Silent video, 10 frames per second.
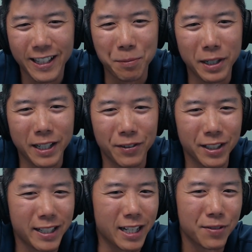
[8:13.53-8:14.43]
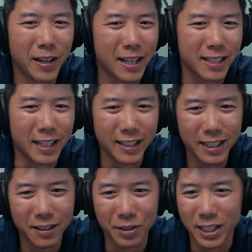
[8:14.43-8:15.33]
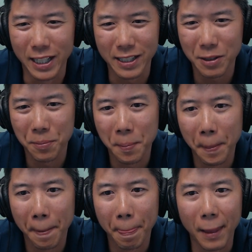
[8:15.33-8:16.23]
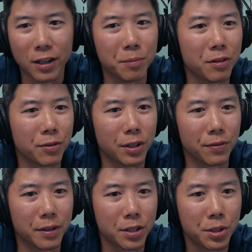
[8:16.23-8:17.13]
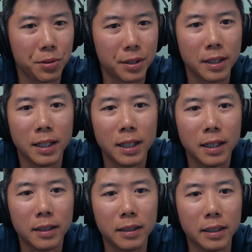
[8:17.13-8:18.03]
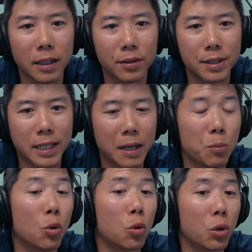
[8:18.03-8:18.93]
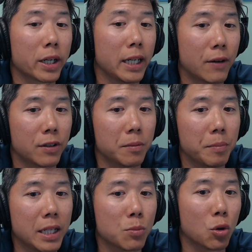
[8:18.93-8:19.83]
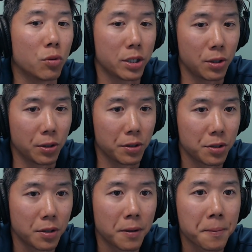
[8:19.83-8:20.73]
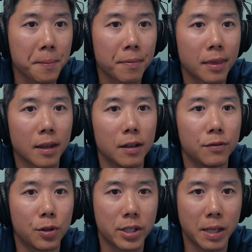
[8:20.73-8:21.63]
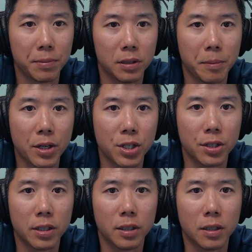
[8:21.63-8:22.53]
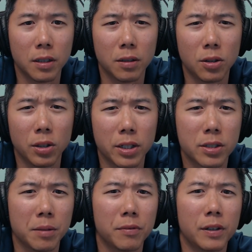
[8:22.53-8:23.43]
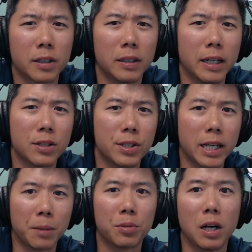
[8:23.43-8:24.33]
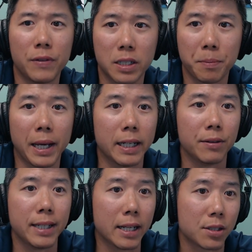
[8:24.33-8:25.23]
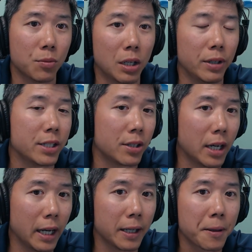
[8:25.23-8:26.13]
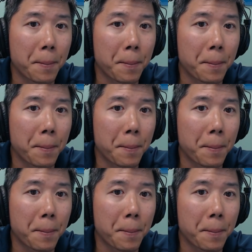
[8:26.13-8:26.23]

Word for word: that money in real estate is fast and easy, which it isn't. It can be further from the truth. The other is that more work and effort means more returns. Uh, for example, I mentioned uh, earlier some of our clients are taking profits and paying down debts while rates are high.